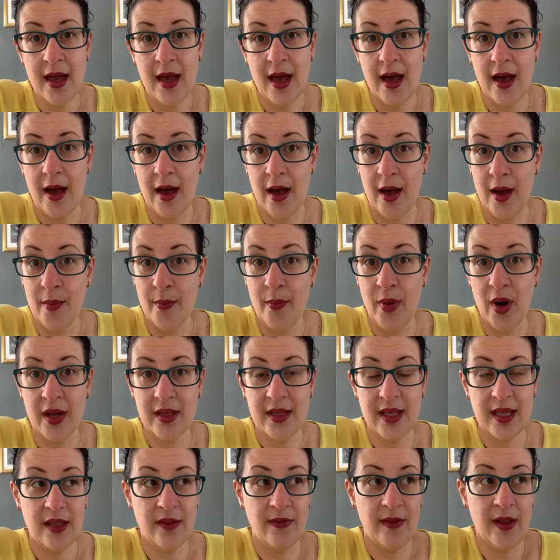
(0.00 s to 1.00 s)

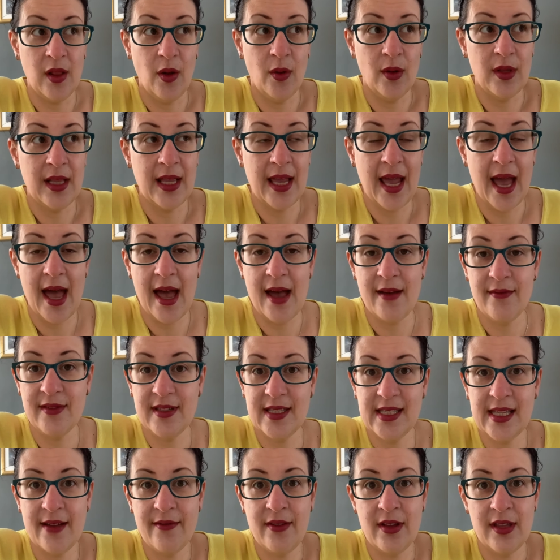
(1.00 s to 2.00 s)
But it will only have
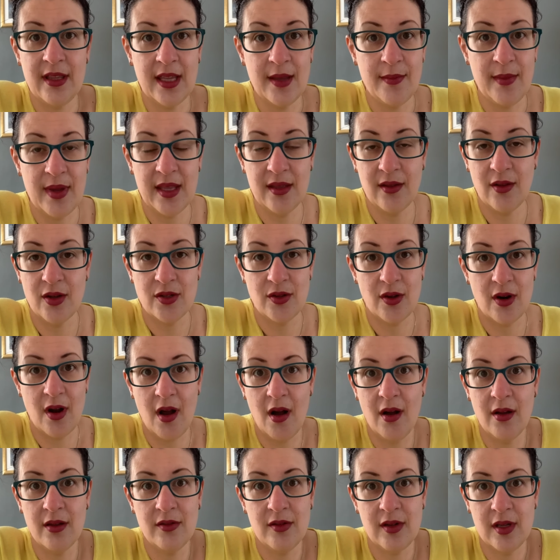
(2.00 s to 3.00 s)
70 meters or
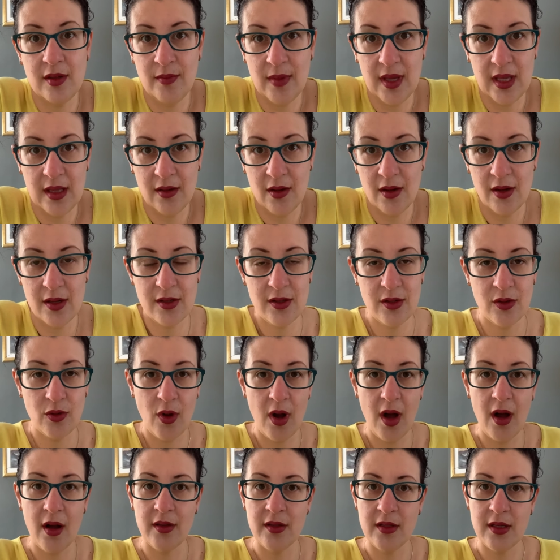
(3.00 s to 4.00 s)
100 meters to
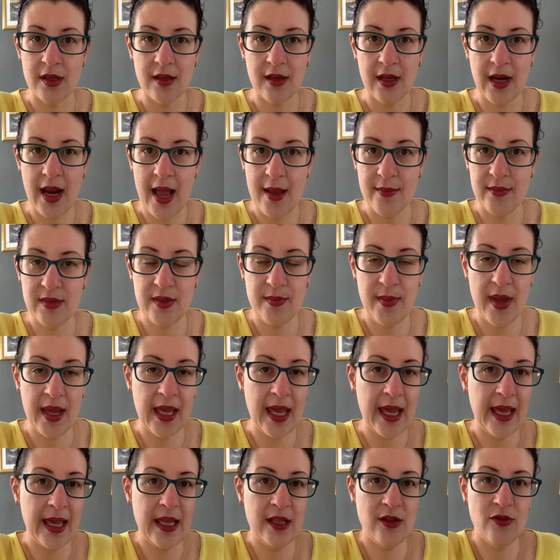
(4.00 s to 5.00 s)
100 grams,
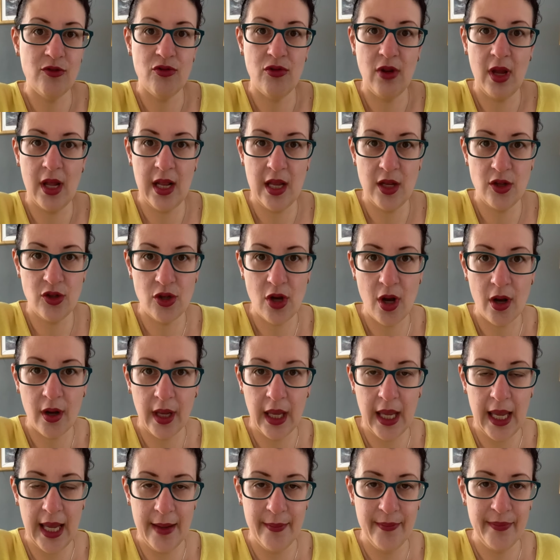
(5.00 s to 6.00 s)
making it really
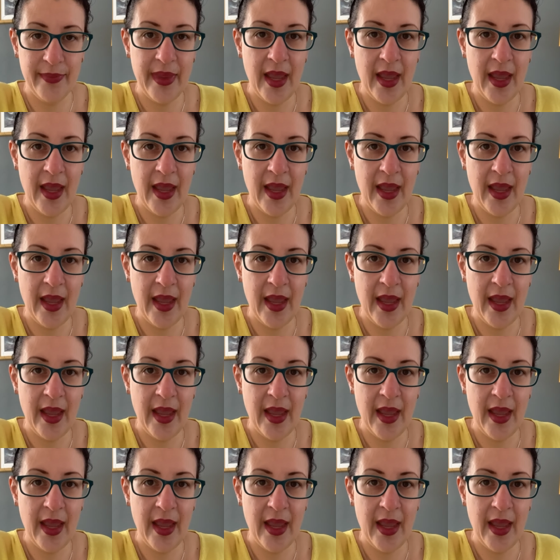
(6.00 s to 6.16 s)
chunky.